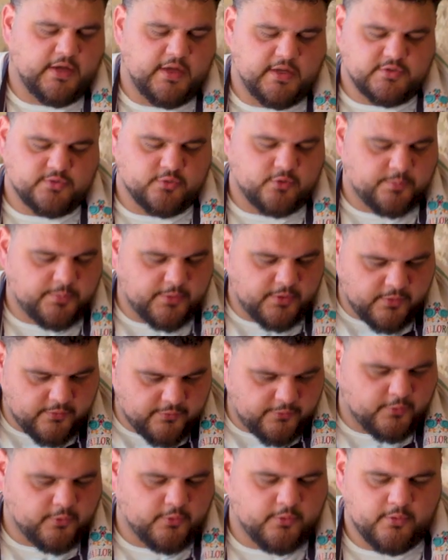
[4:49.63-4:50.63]
I saw a
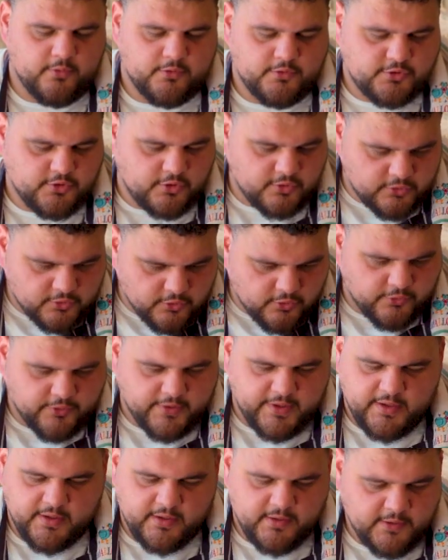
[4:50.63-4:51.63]
beautiful John
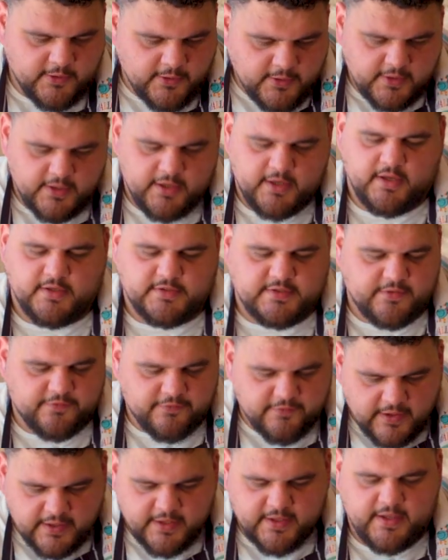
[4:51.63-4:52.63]
Dory and I was like,
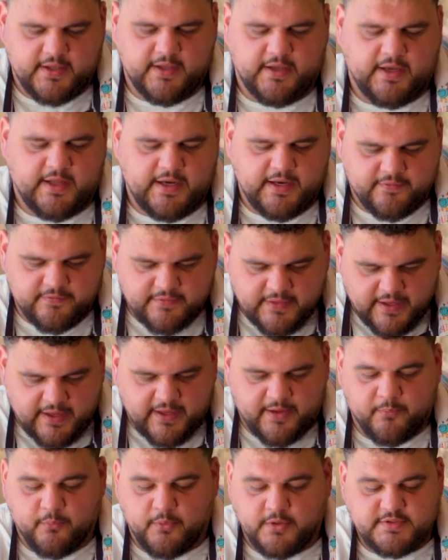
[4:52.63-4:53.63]
fuck it, I'll have
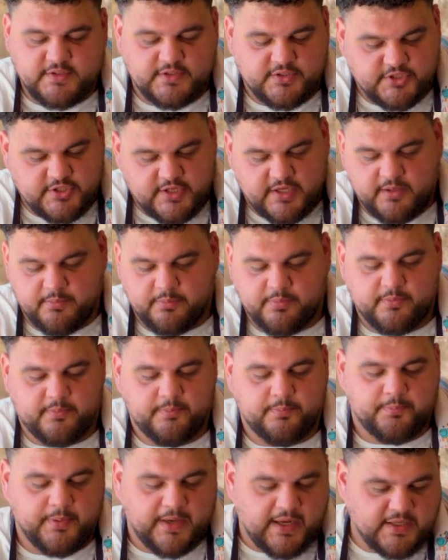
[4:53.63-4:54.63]
that. It wasn't cheap,
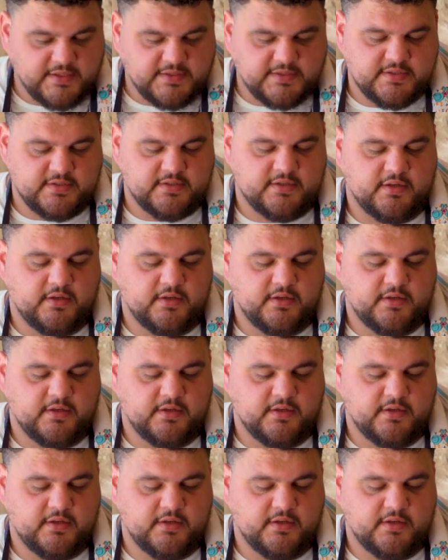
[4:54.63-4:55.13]
but